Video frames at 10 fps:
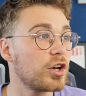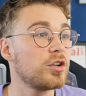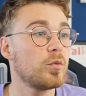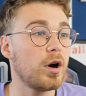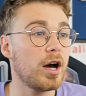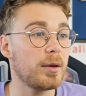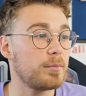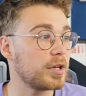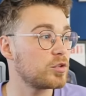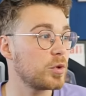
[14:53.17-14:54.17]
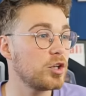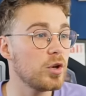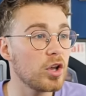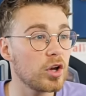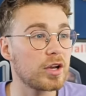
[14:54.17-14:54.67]
you why. Because when you
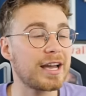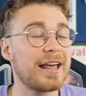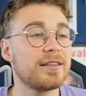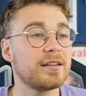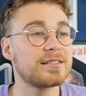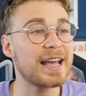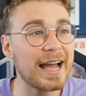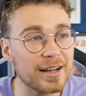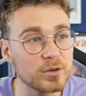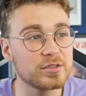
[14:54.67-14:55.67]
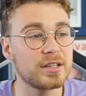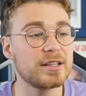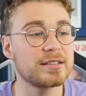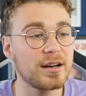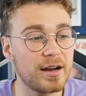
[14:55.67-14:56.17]
look at the tackles that
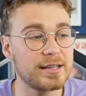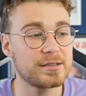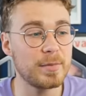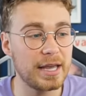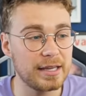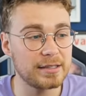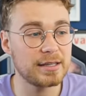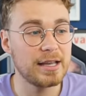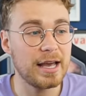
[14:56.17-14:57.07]
this guy has made,